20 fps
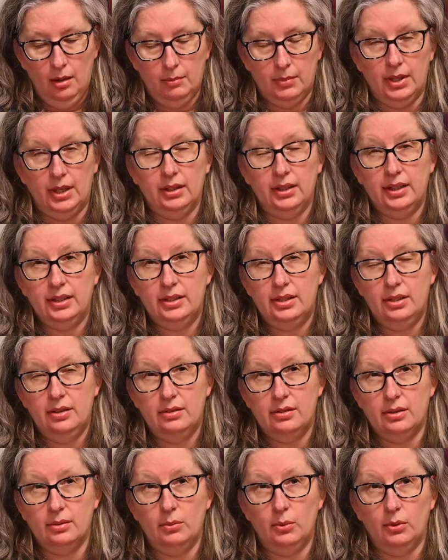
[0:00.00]
but I'd like to
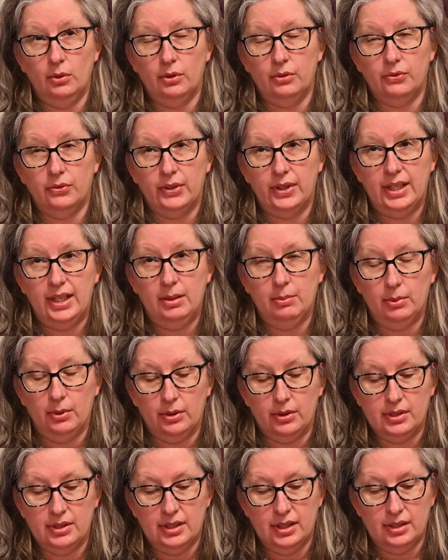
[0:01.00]
use it more for
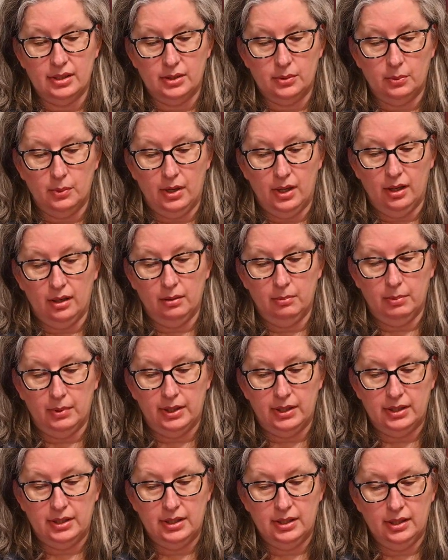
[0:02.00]
ebooks as well.
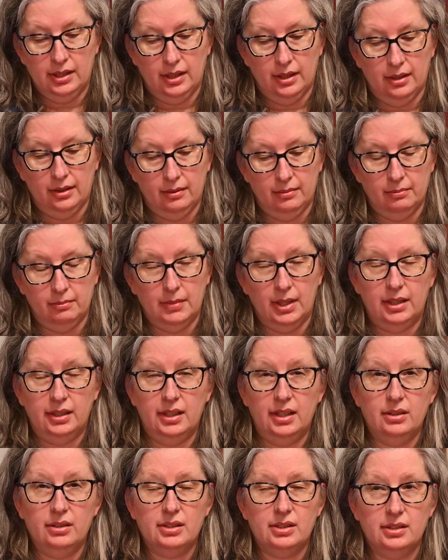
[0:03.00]
But my
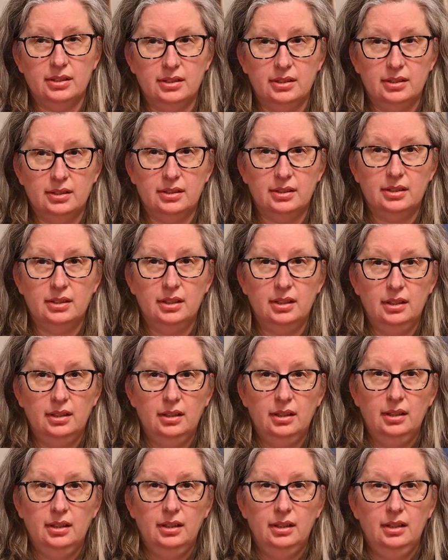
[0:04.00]
nearest
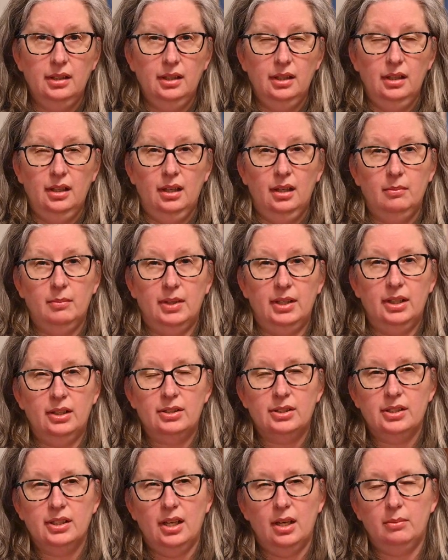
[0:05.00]

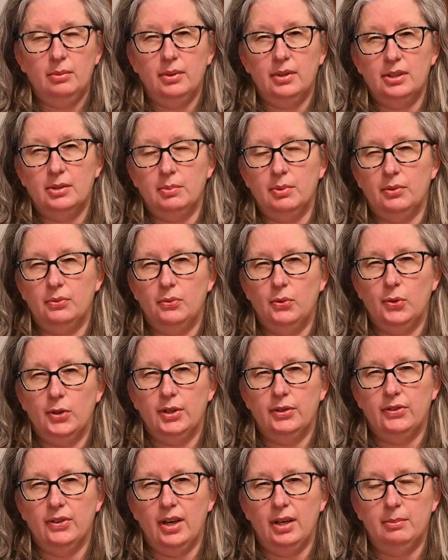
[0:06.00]
library is about
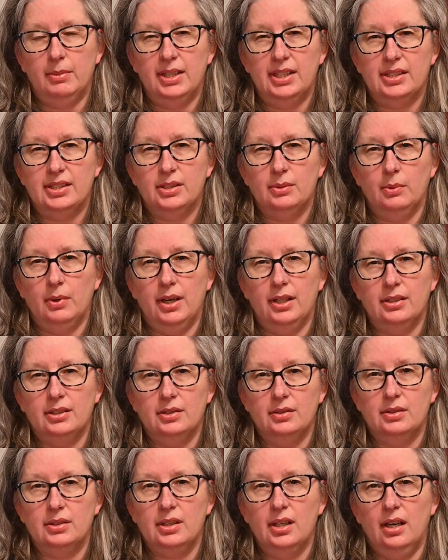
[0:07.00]
45 minutes away,
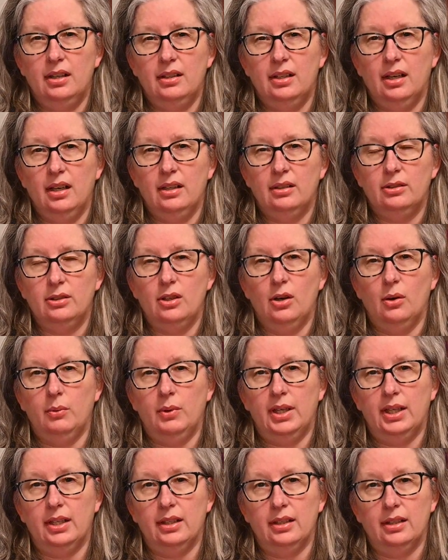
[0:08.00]
so it's kind of hard to go
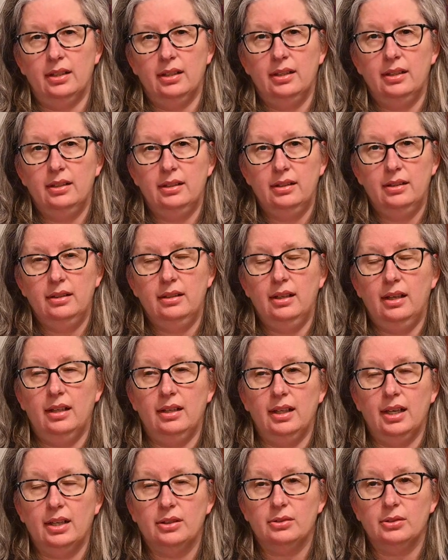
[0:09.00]
in
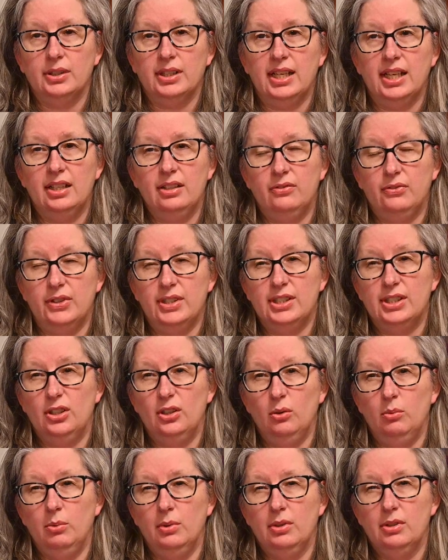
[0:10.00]
and actually get
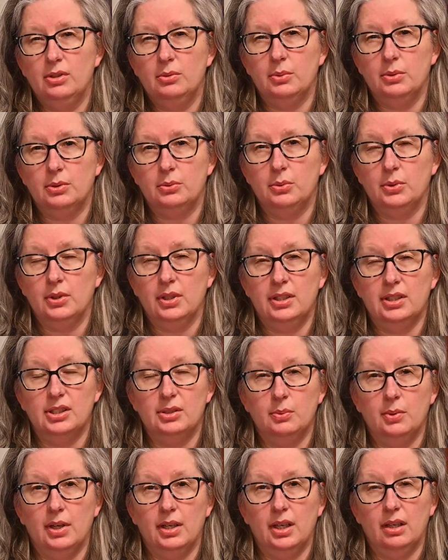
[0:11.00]
physical books, which
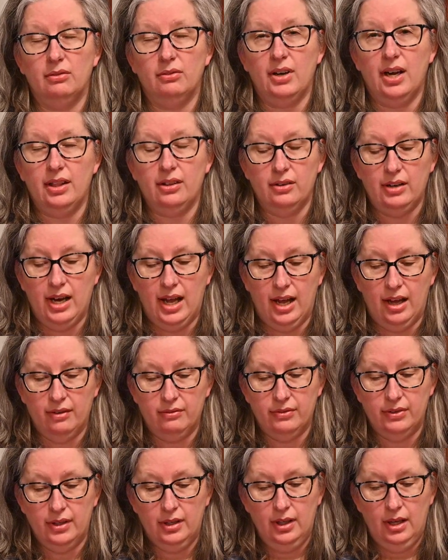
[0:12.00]
is what I'd rather
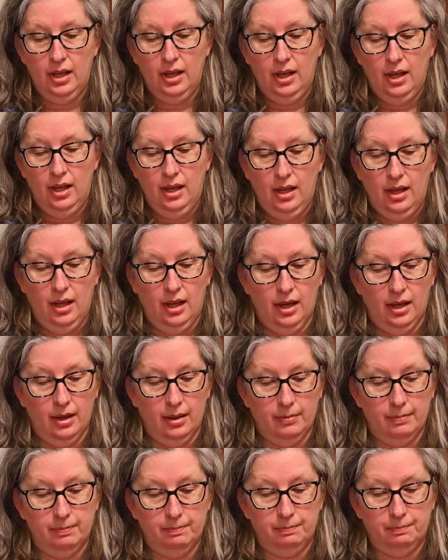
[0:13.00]
have.
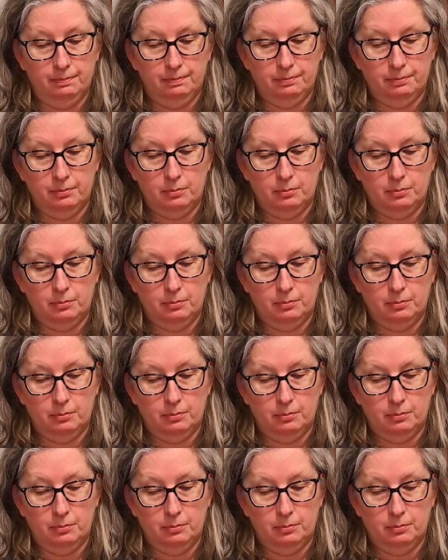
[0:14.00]
And